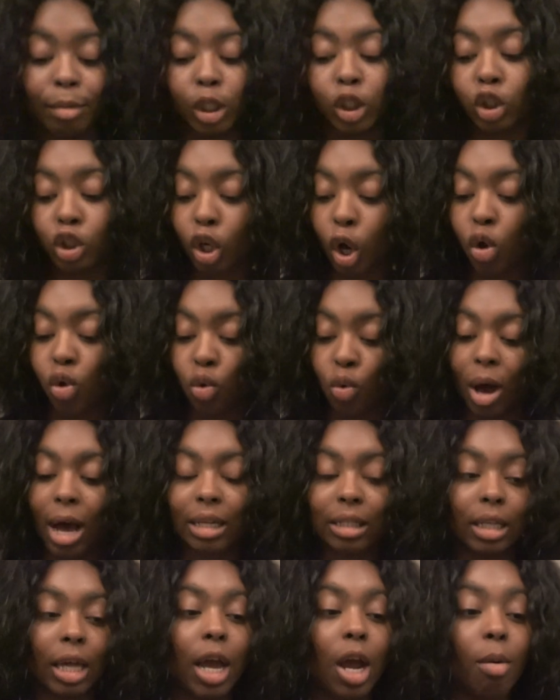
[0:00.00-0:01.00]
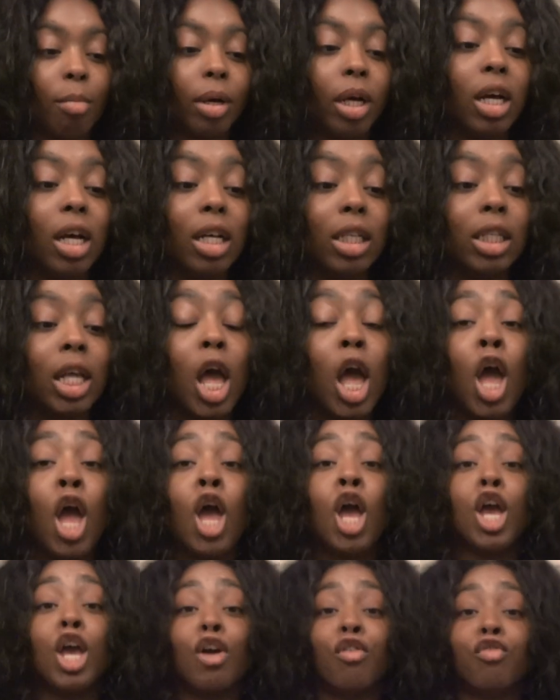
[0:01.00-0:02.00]
me show you guys the hair because
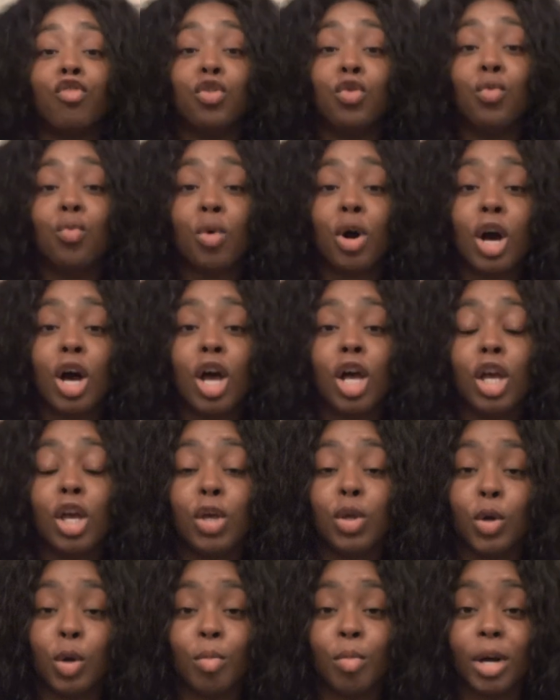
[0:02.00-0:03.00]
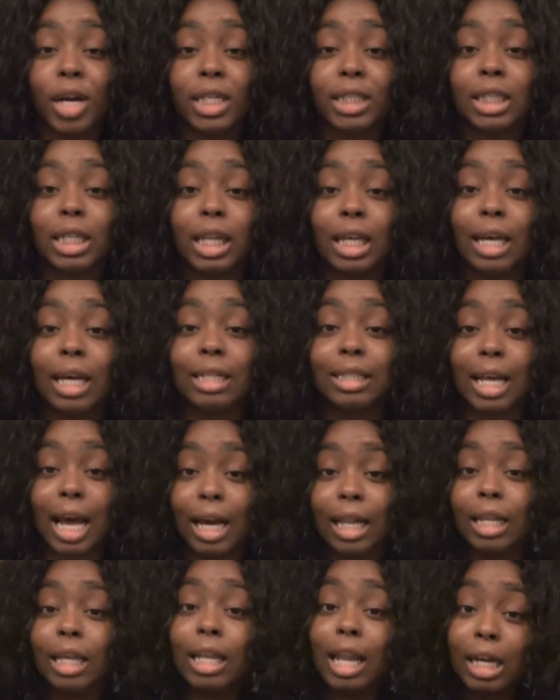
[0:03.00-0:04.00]
if you want your braids to look
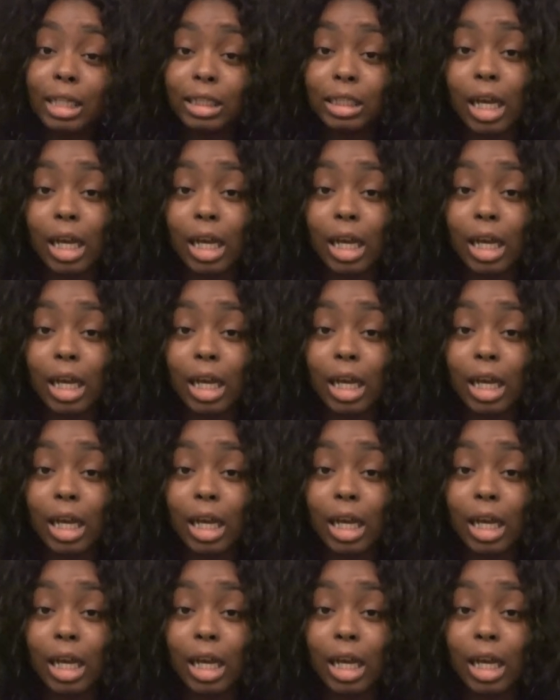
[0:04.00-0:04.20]
exactly like